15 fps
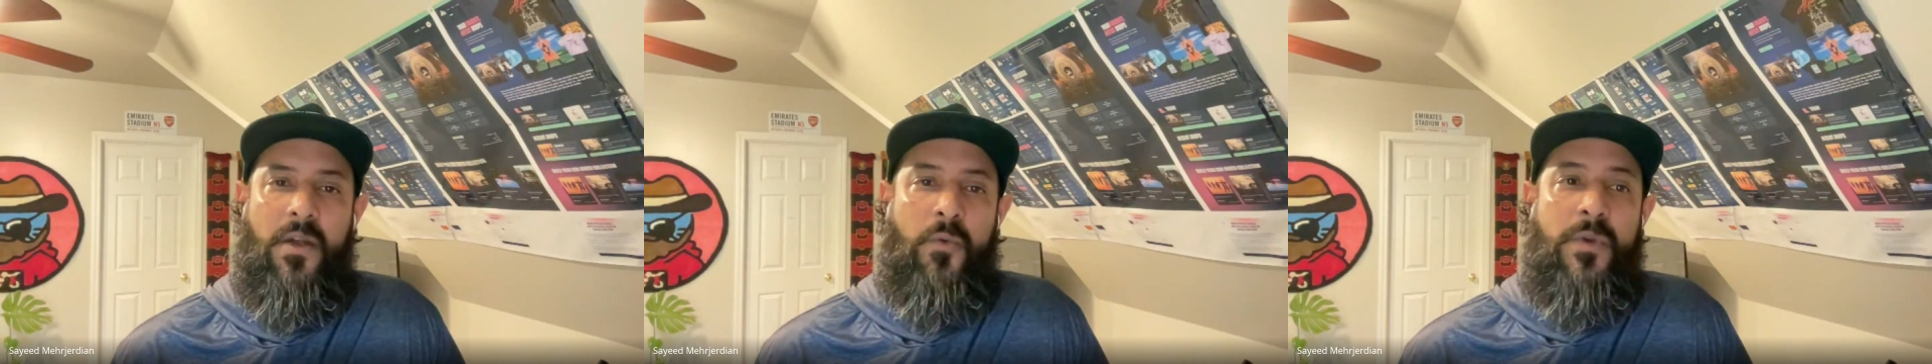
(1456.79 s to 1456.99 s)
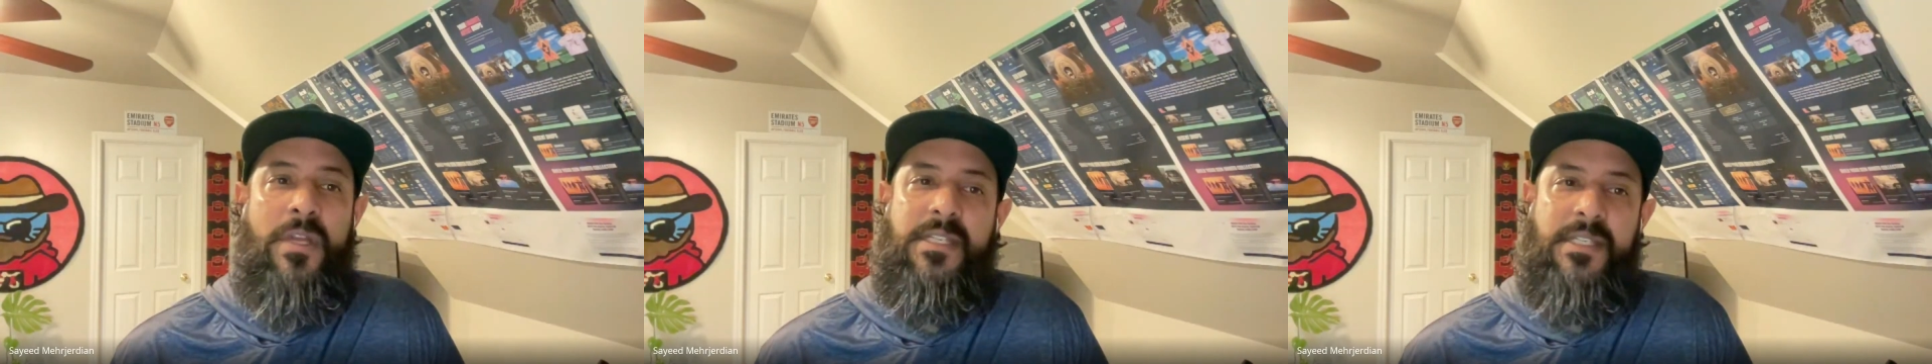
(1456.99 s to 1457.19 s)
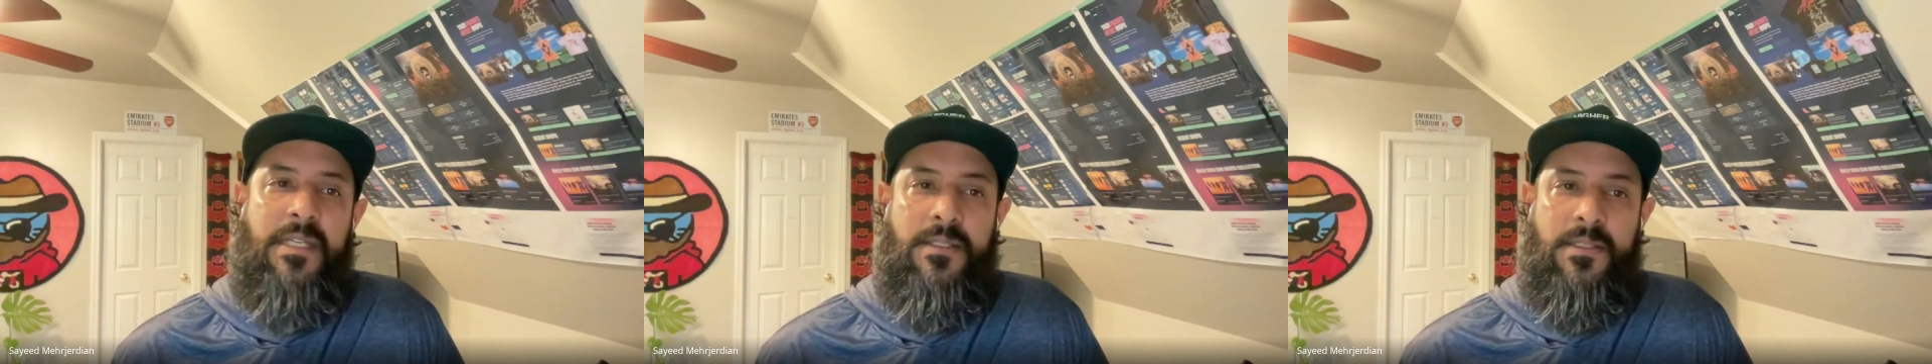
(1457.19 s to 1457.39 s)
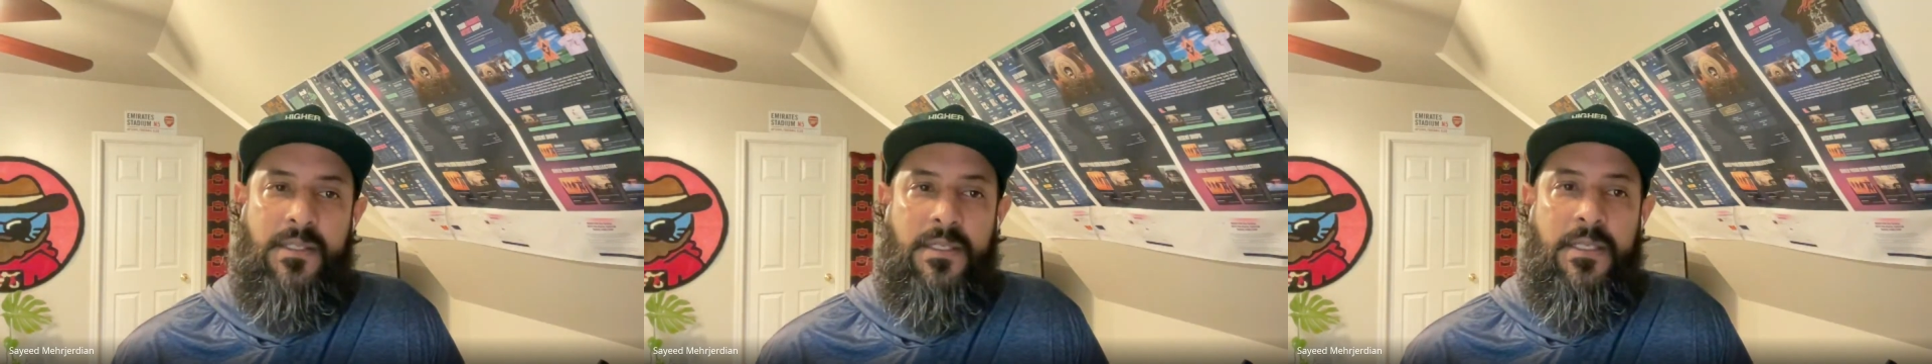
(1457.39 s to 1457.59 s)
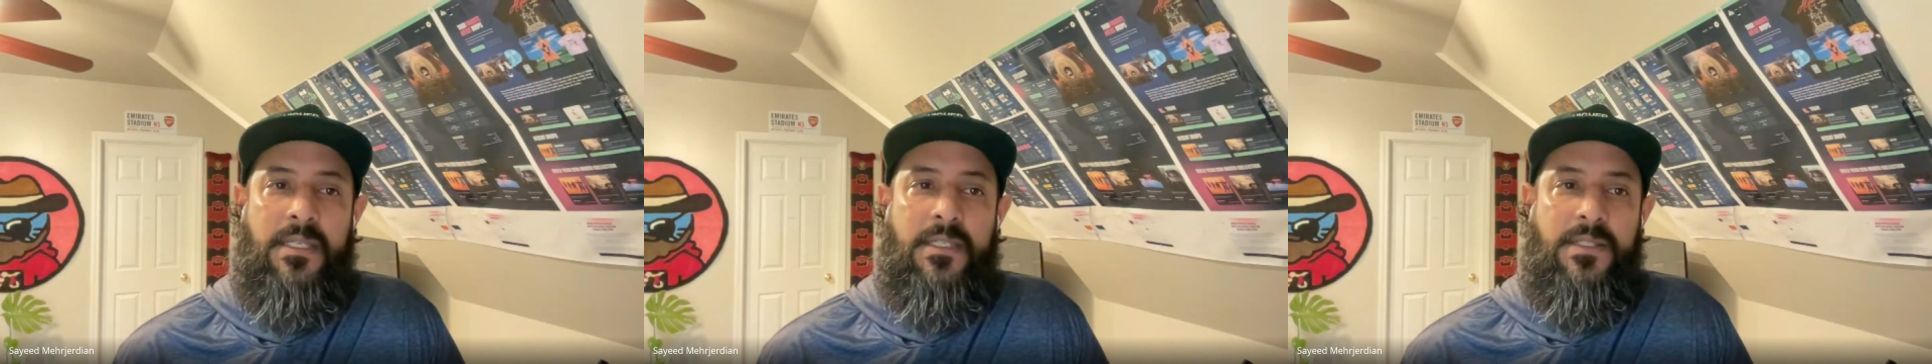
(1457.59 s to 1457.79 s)
a reason to
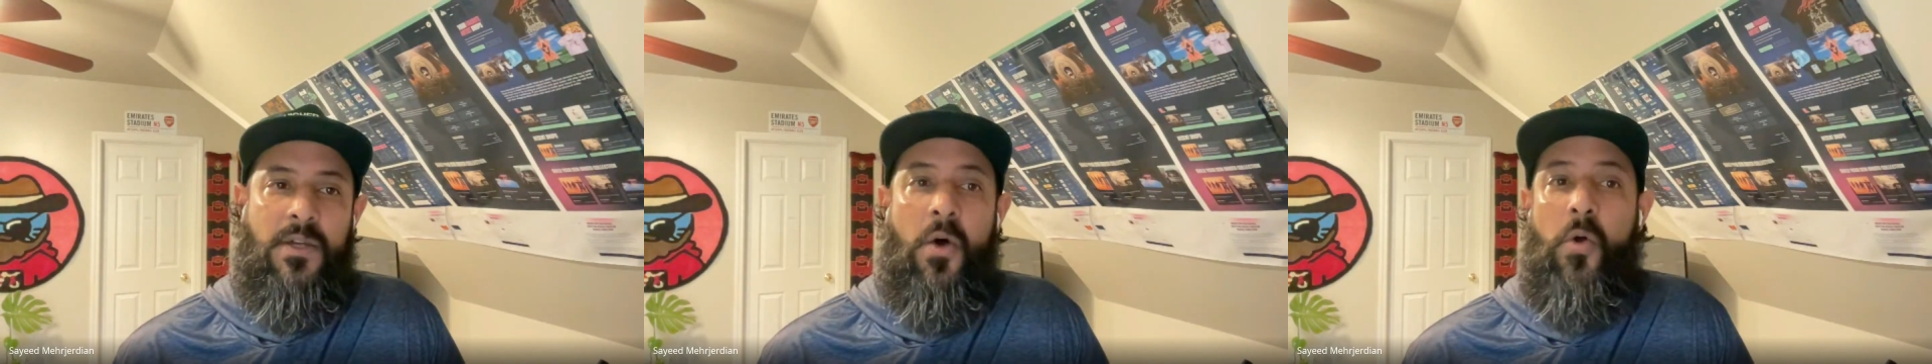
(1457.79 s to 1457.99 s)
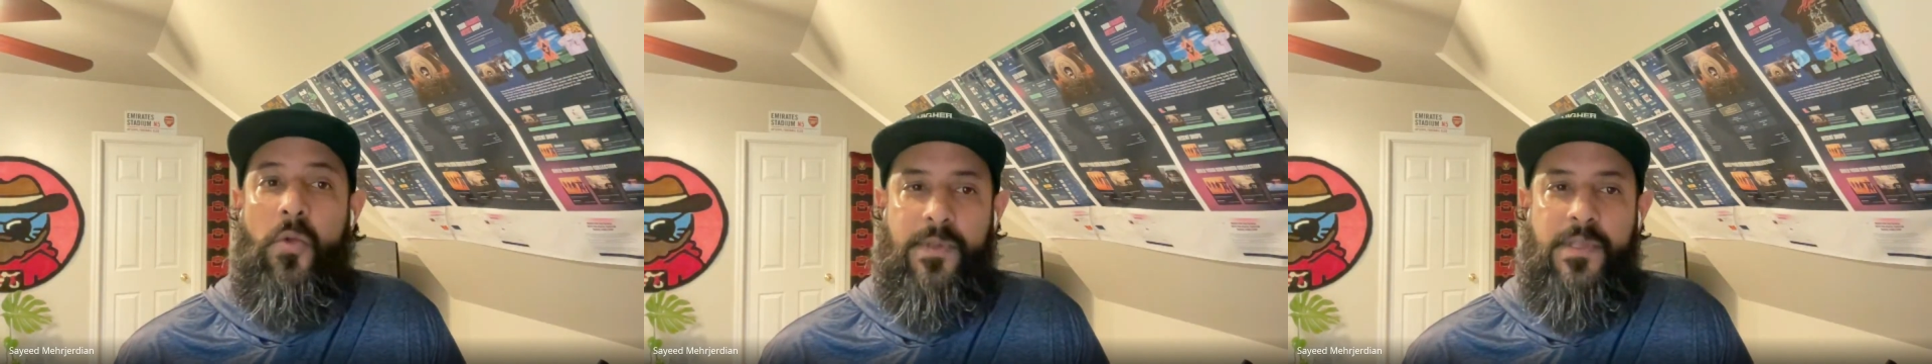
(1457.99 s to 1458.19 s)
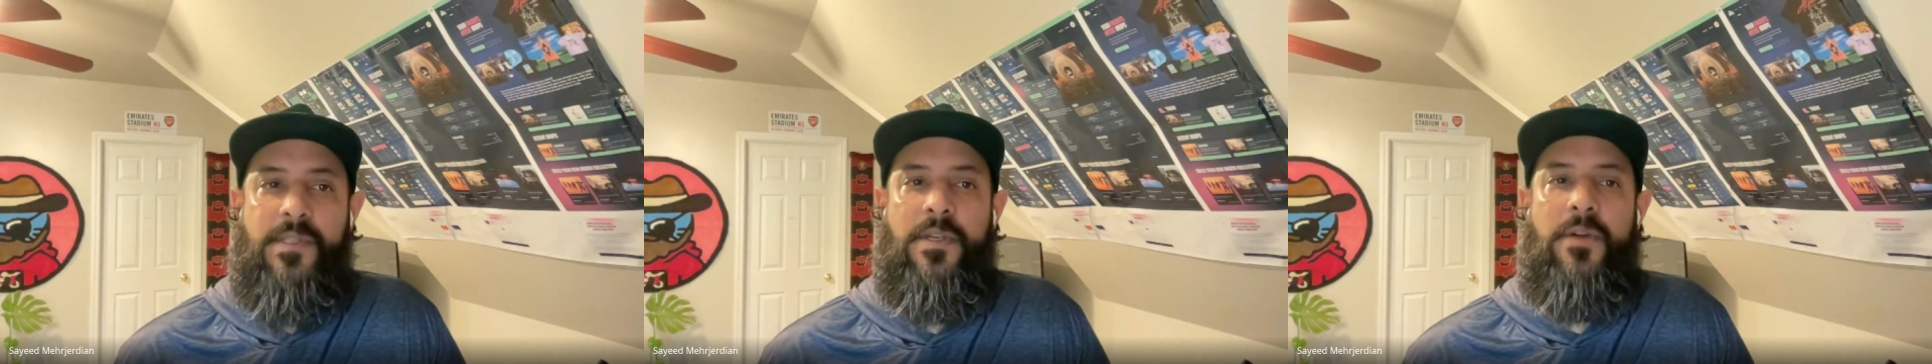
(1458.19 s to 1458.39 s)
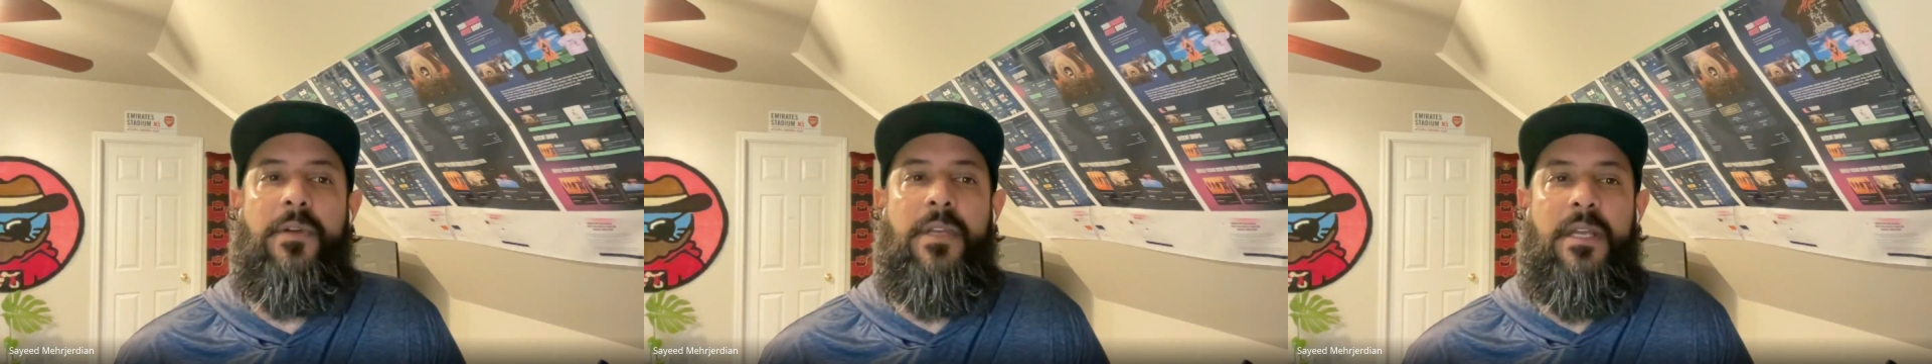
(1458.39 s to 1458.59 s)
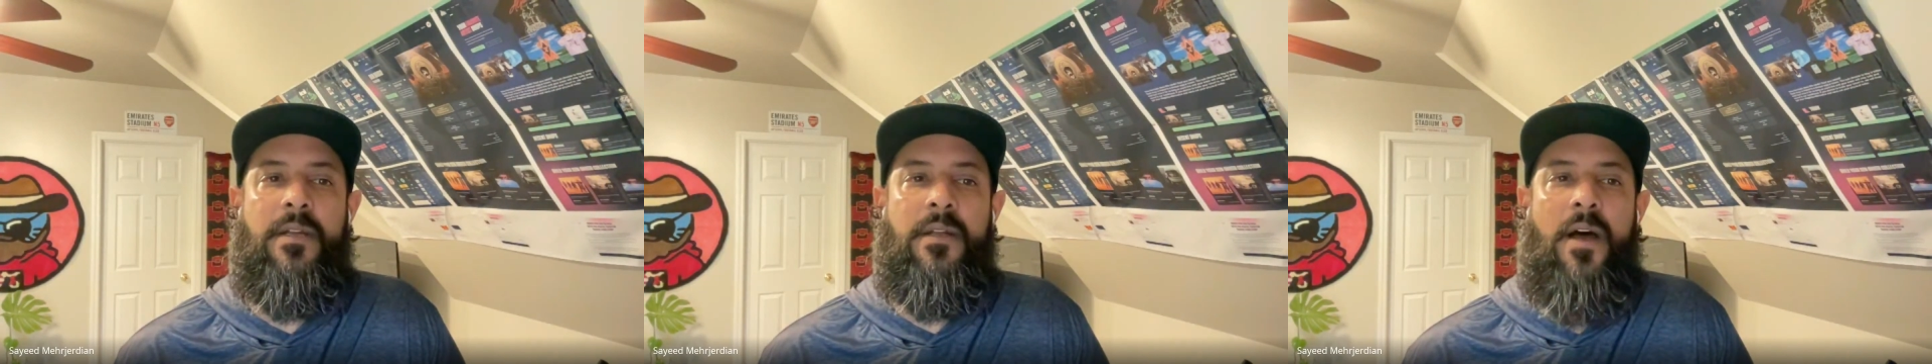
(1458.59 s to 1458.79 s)
need to hold the
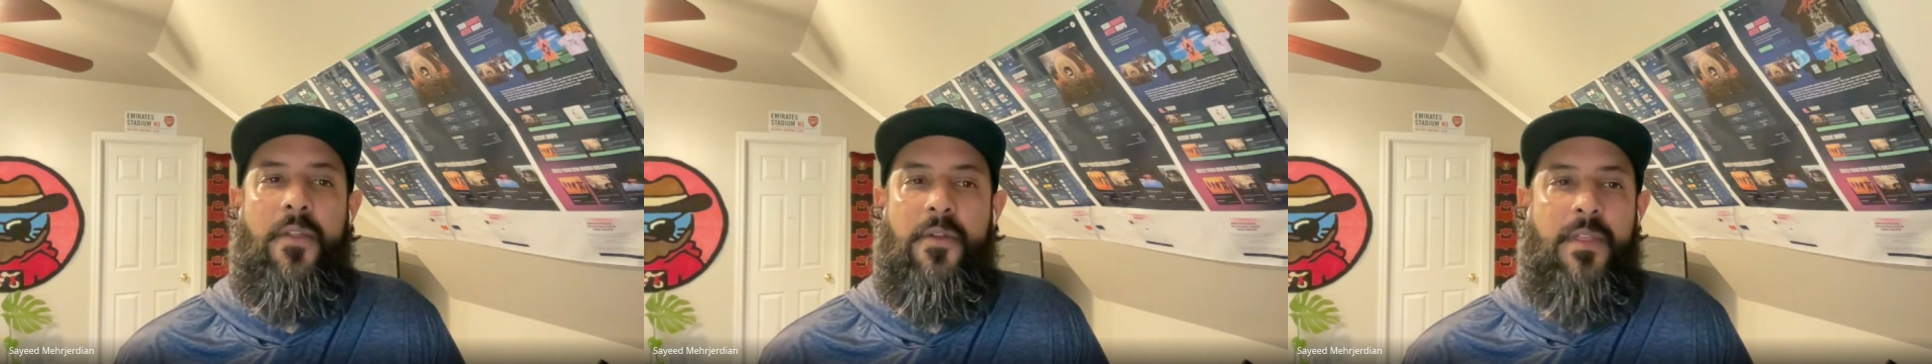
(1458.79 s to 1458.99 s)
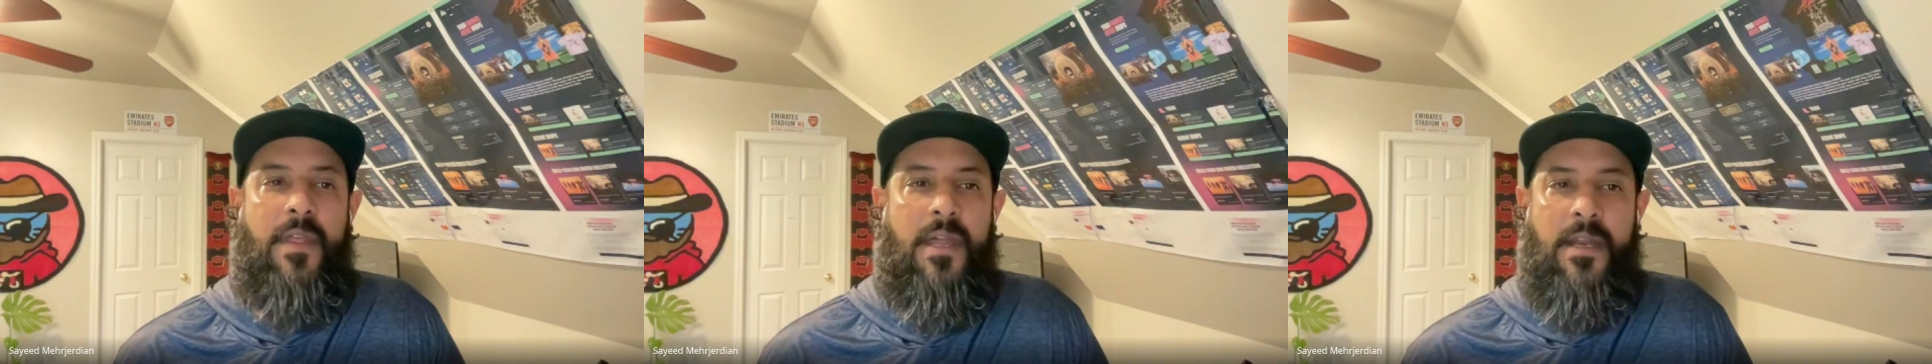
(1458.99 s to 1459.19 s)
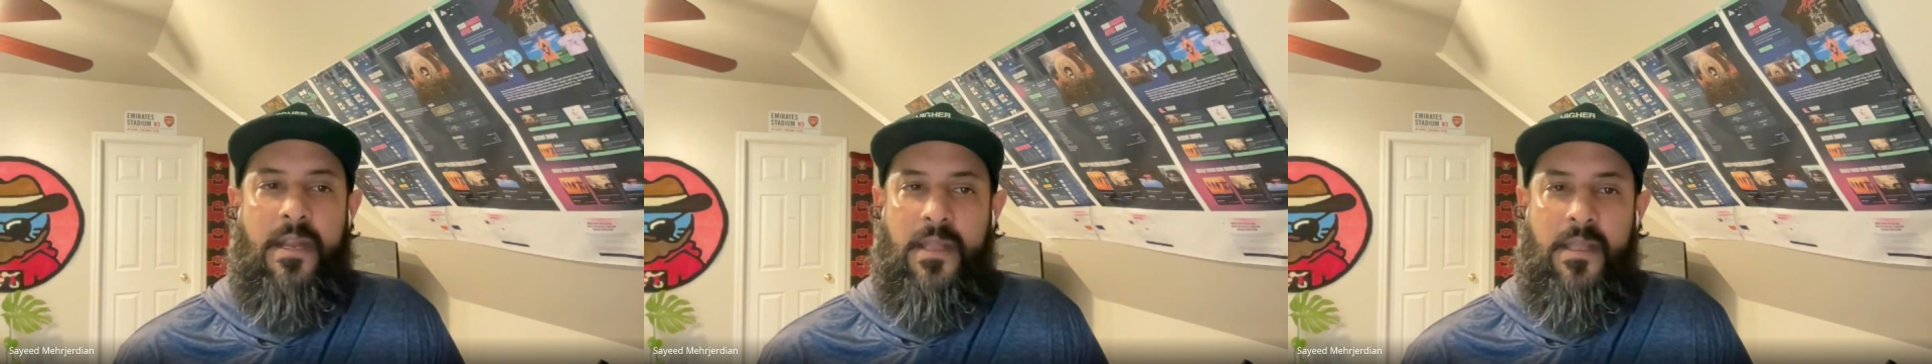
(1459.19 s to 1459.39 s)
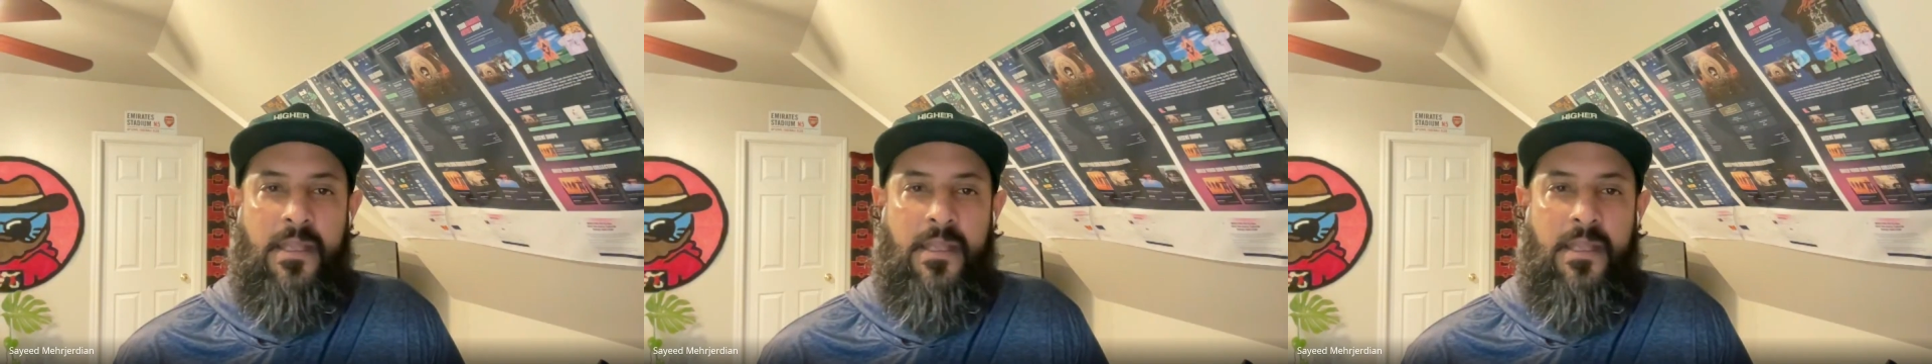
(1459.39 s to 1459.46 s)
token other than